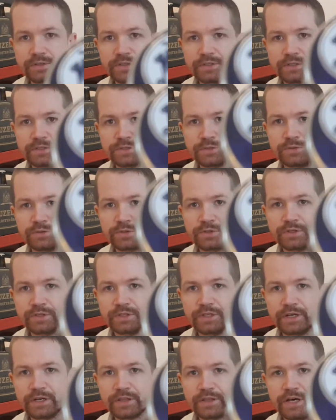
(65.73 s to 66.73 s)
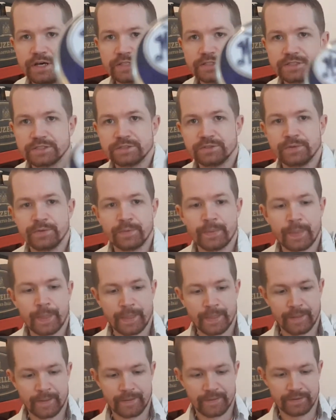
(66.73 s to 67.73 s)
is looking like that.
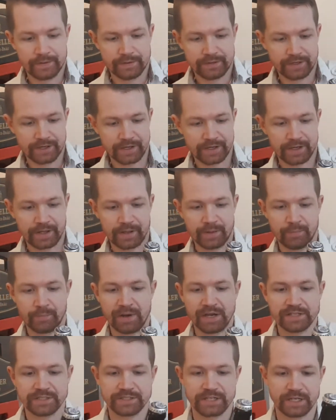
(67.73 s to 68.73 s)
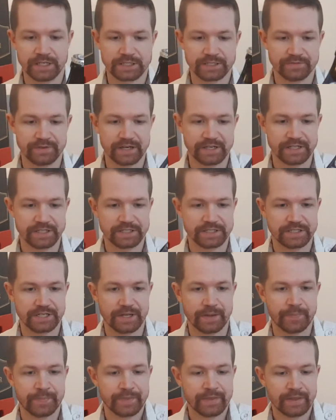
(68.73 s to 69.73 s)
Maisel's
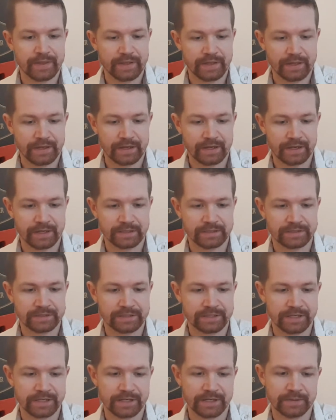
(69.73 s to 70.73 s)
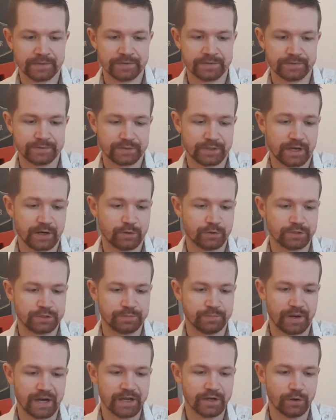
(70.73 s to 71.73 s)
Weisse, and aus
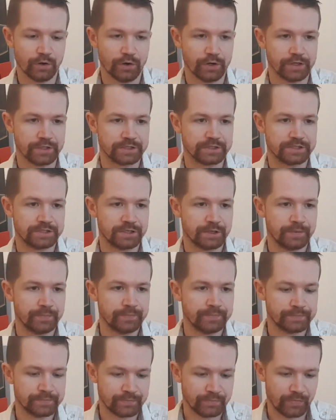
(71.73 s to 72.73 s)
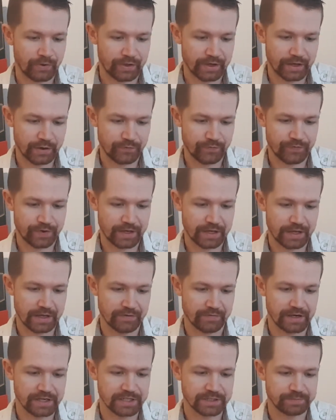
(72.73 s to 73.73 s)
Bayreuth, Hefe
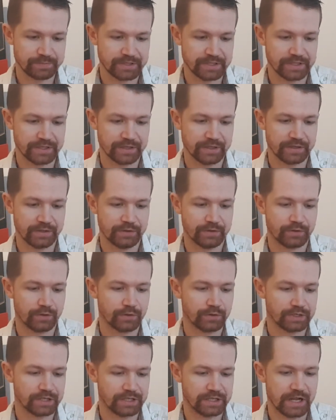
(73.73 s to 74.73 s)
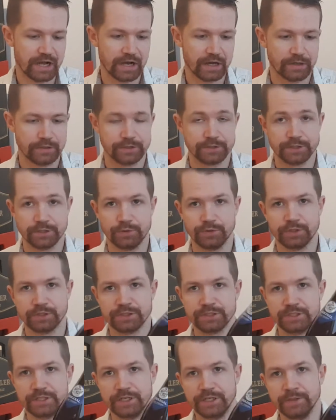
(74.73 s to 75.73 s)
Weissbier Original. So
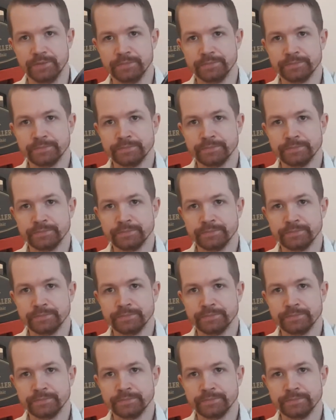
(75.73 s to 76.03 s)
it's the